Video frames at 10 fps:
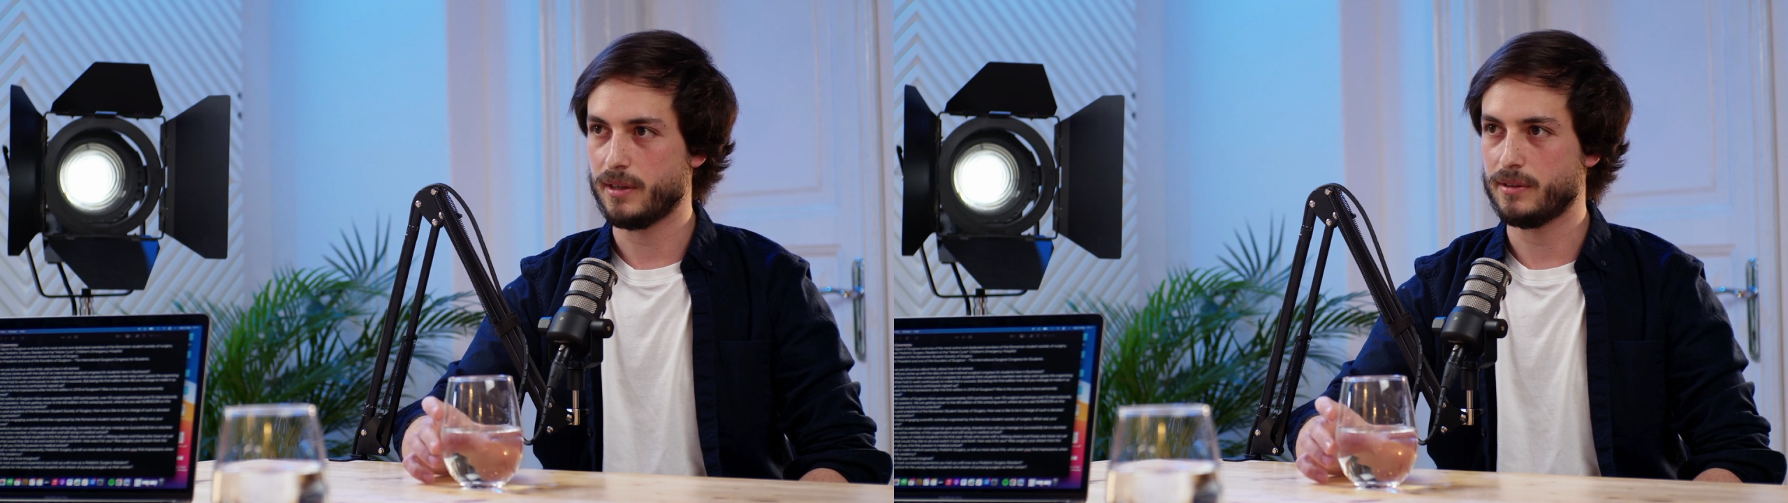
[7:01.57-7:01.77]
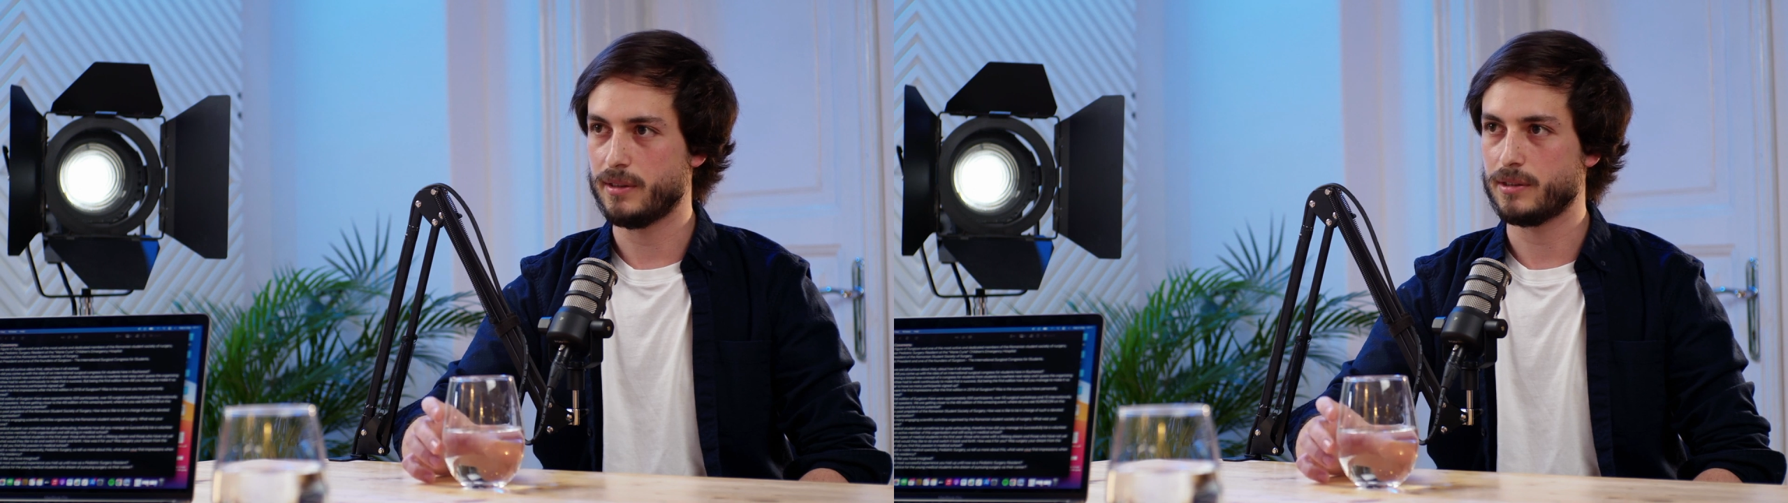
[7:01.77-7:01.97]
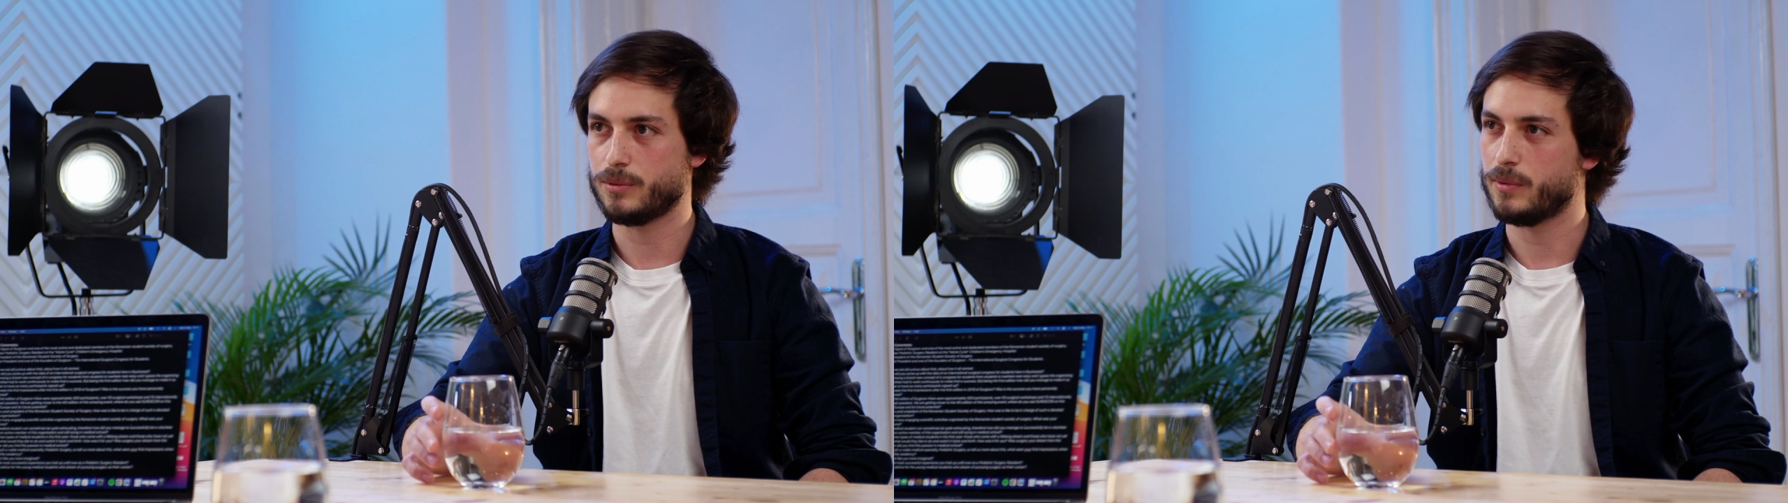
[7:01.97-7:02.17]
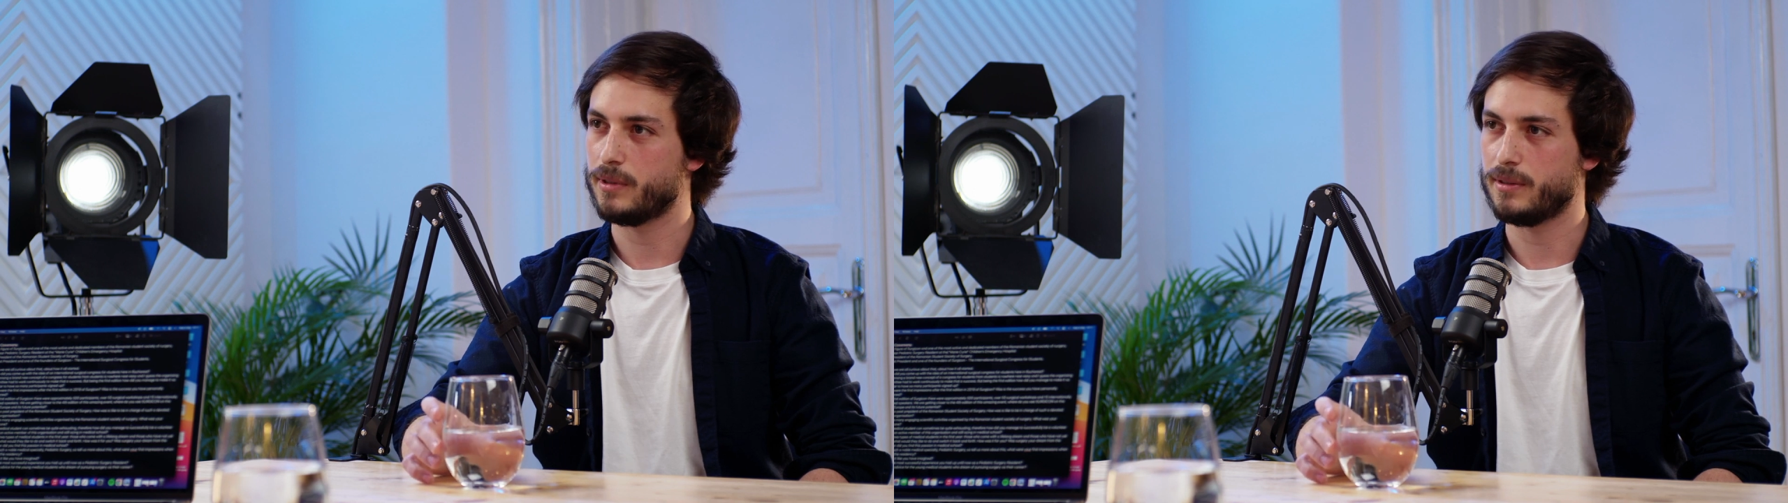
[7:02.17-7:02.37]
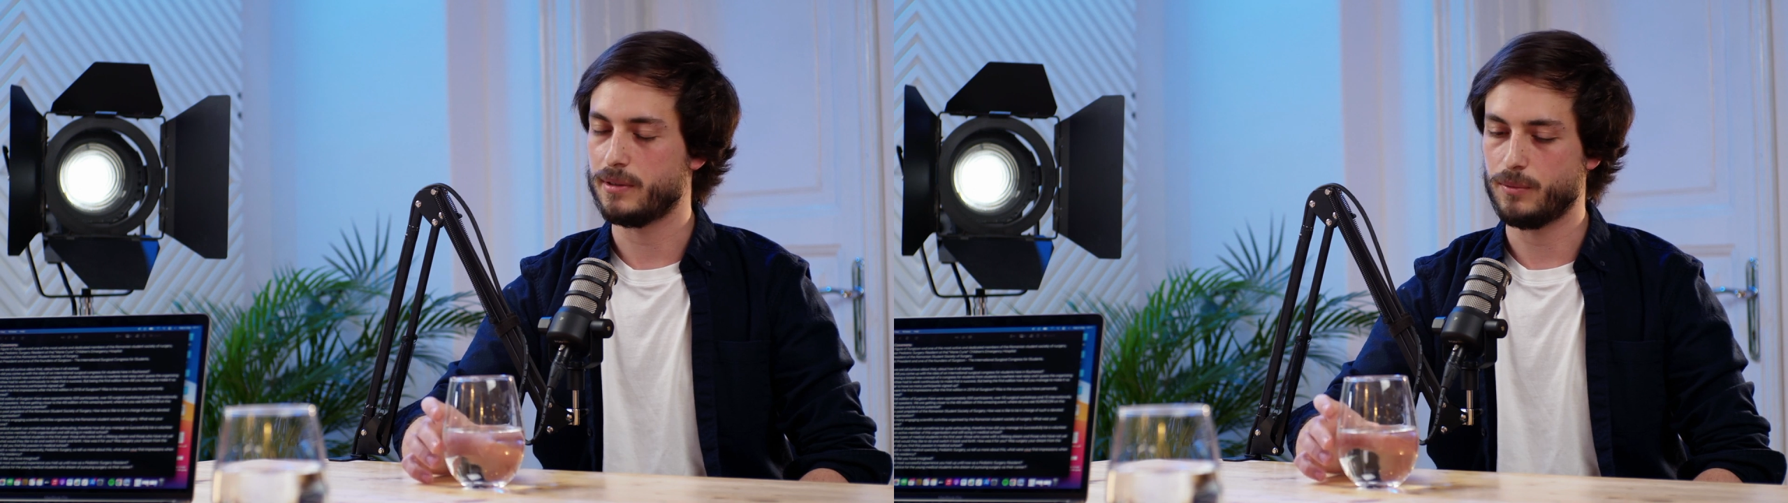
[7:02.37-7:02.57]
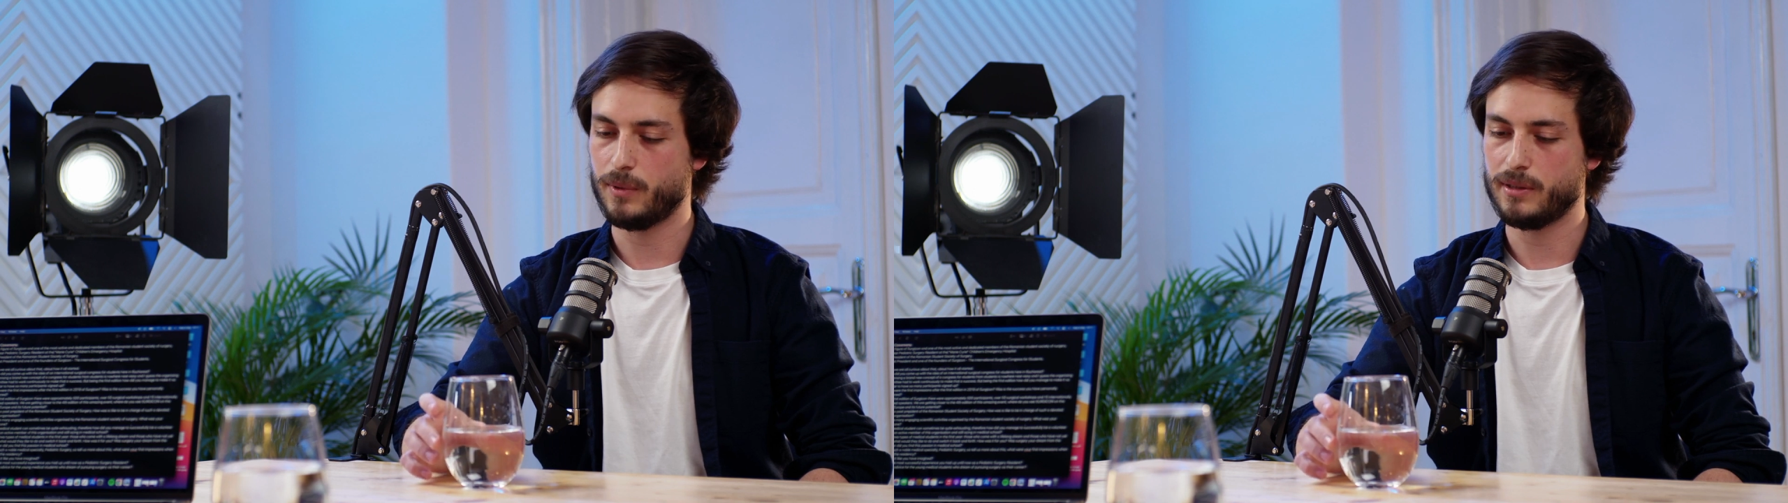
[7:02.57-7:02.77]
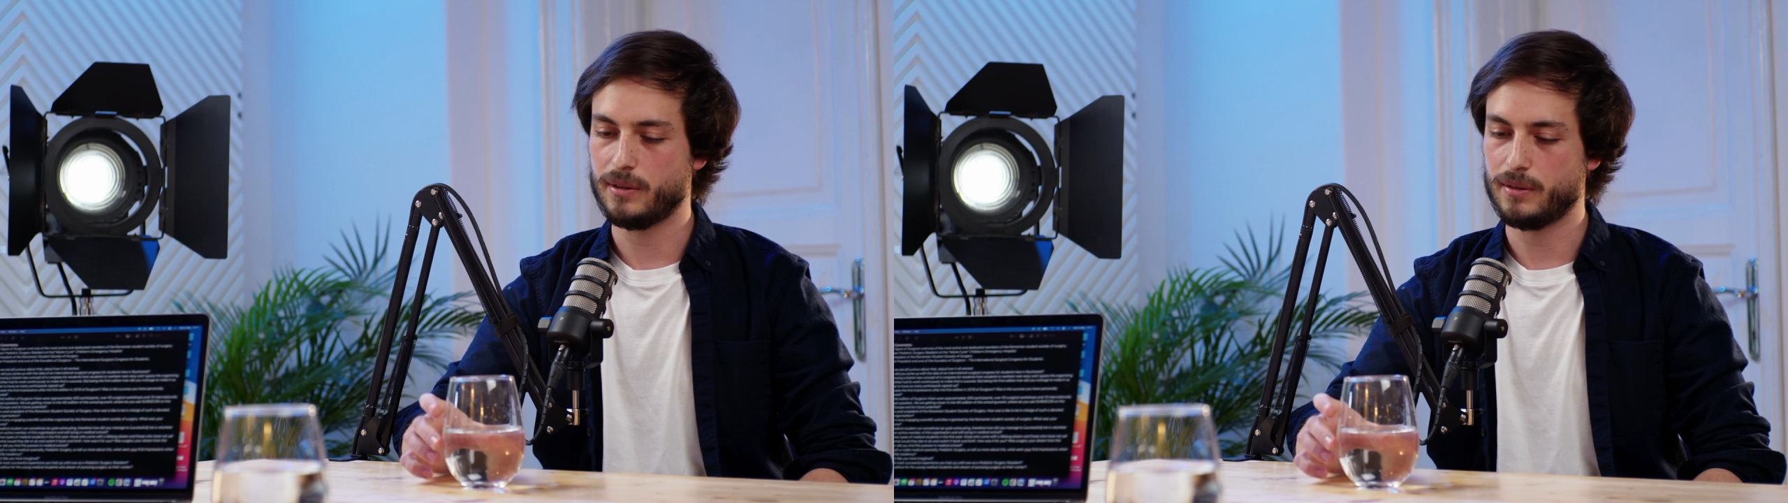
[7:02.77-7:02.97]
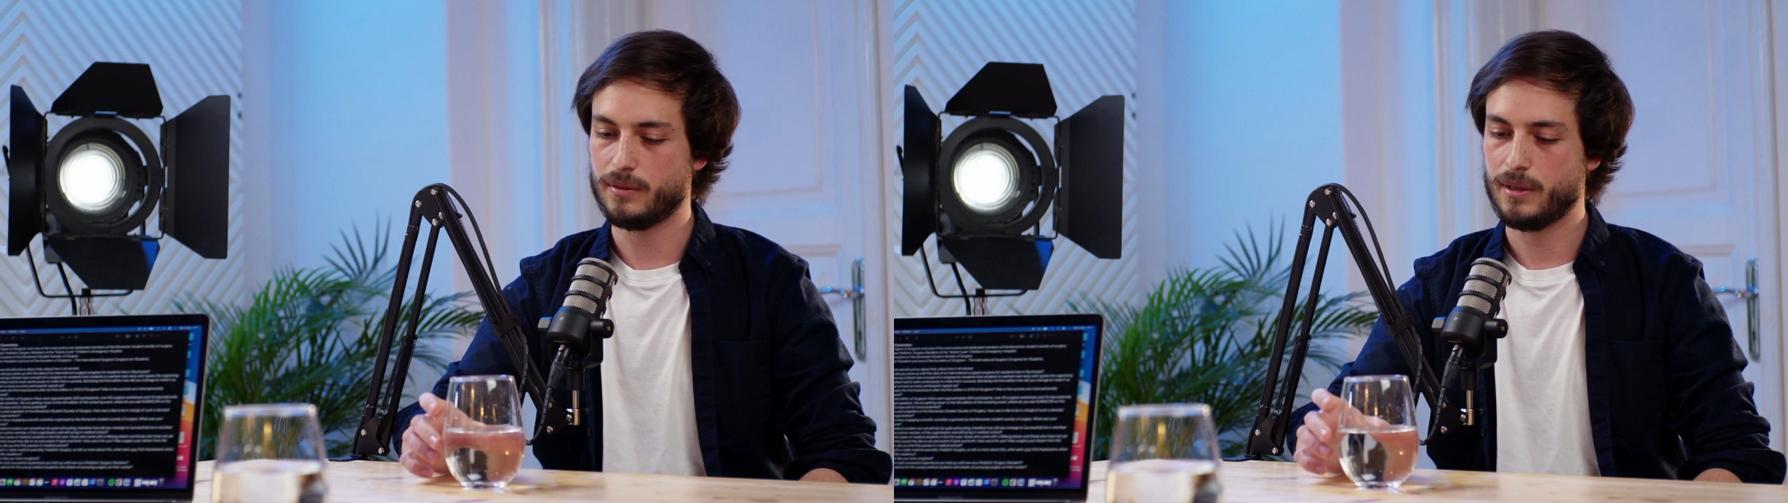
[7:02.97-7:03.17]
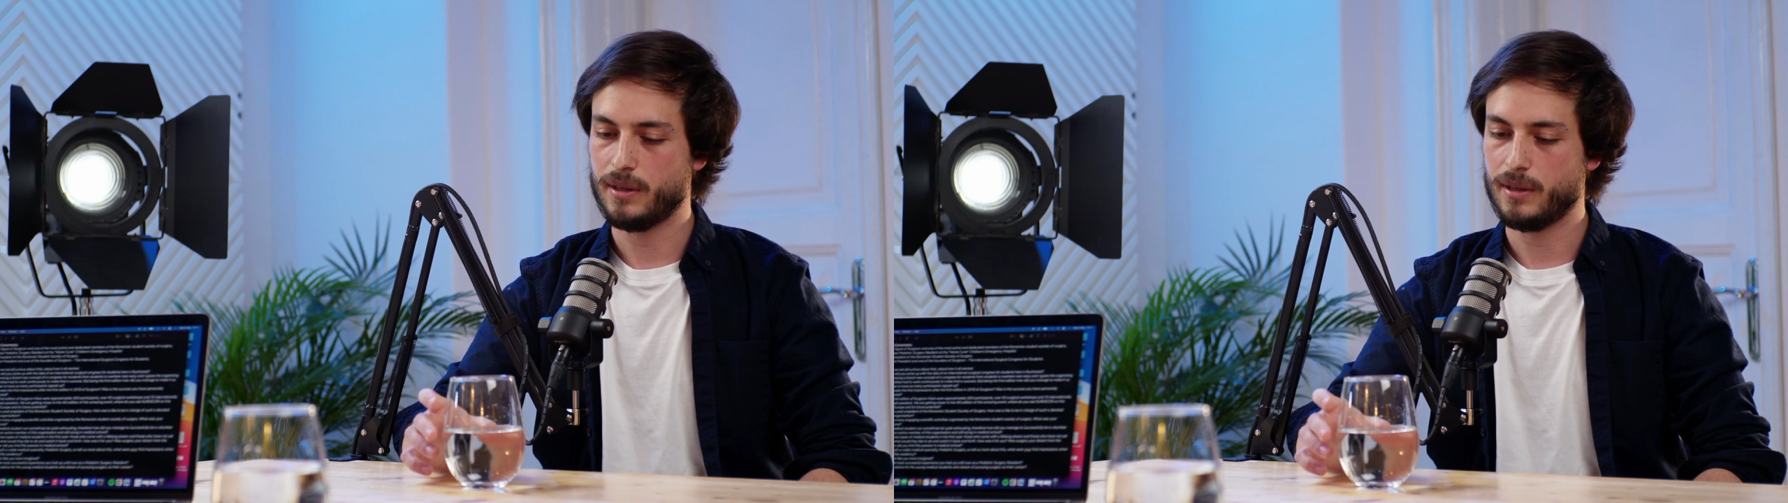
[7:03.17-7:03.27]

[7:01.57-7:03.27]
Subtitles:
and that's when